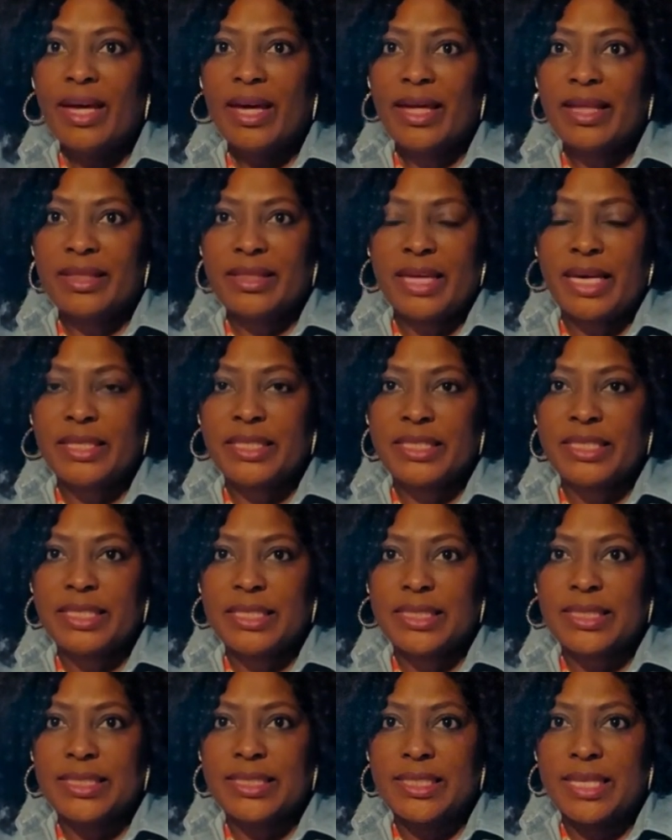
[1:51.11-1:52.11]
that
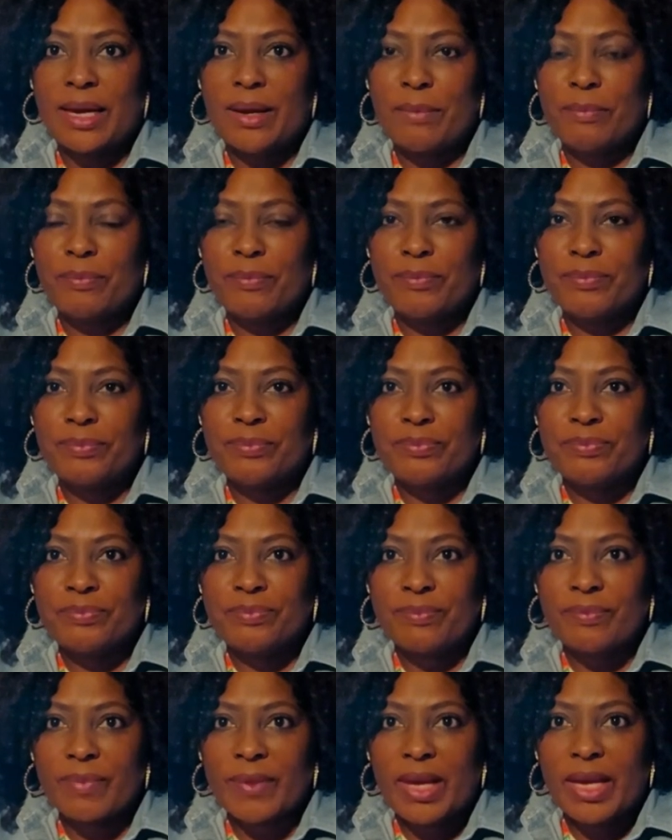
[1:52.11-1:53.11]
it
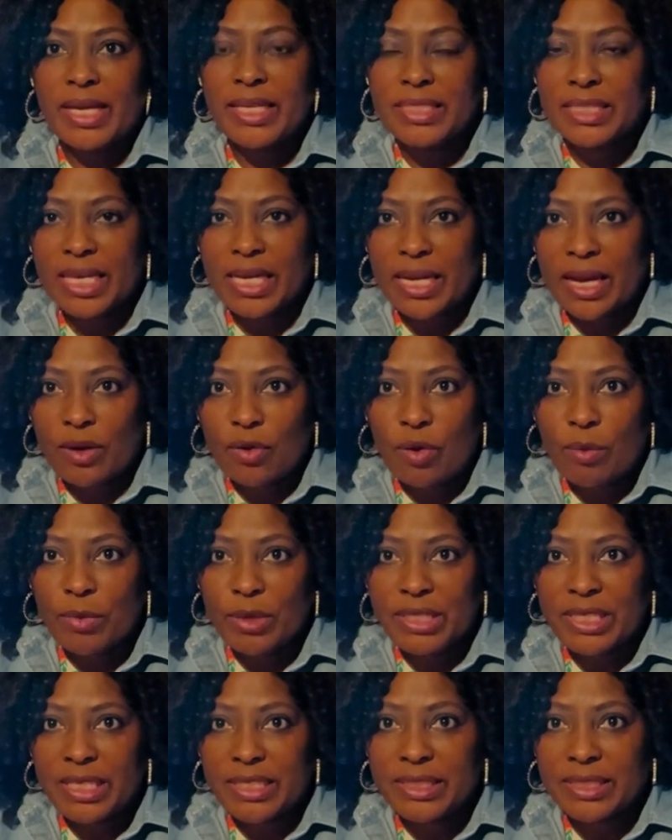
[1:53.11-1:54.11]
can
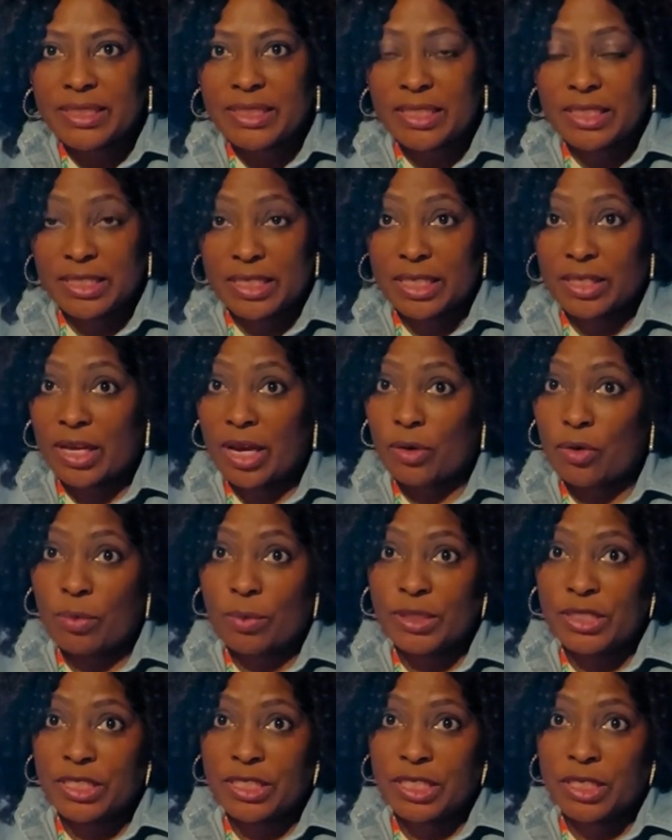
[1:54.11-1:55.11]

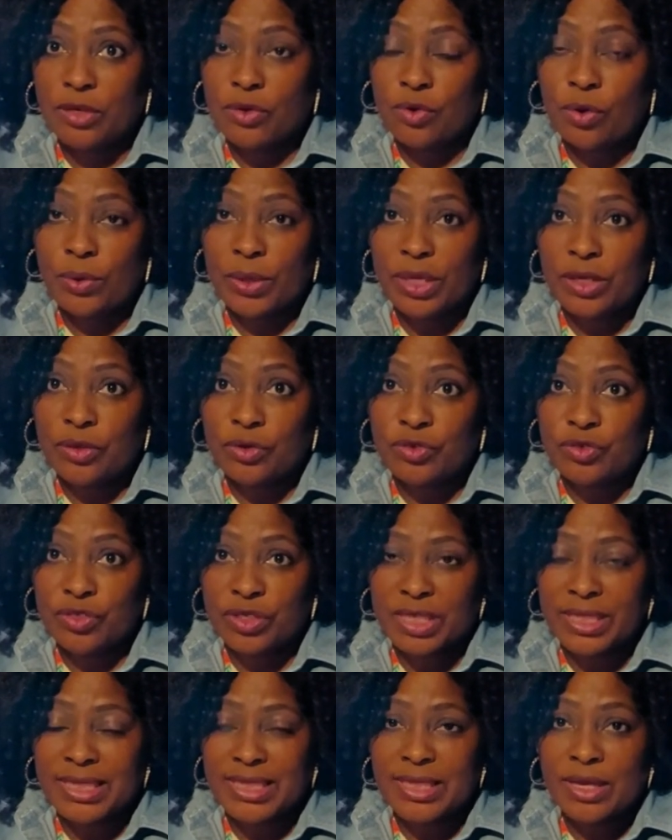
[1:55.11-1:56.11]
accommodate a growing
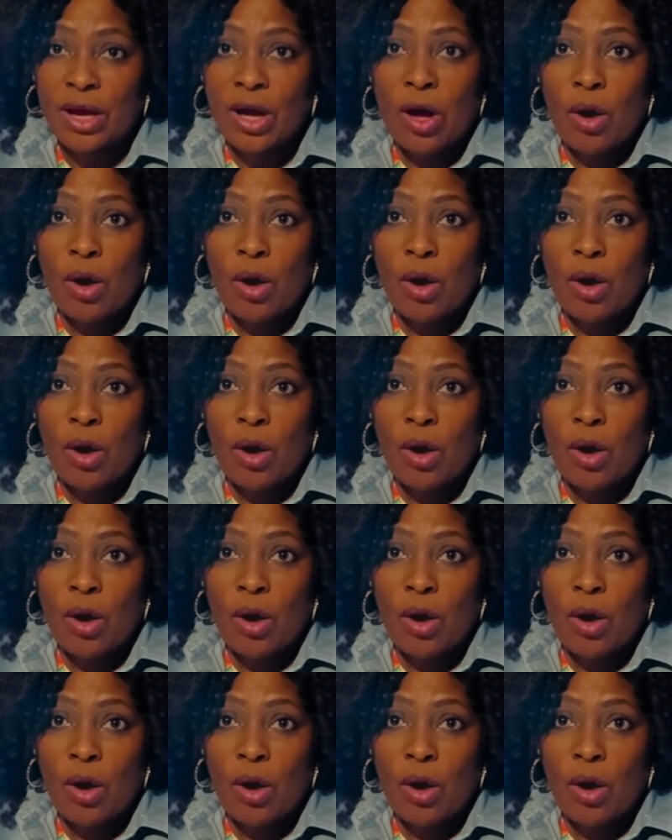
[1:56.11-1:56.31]
uterus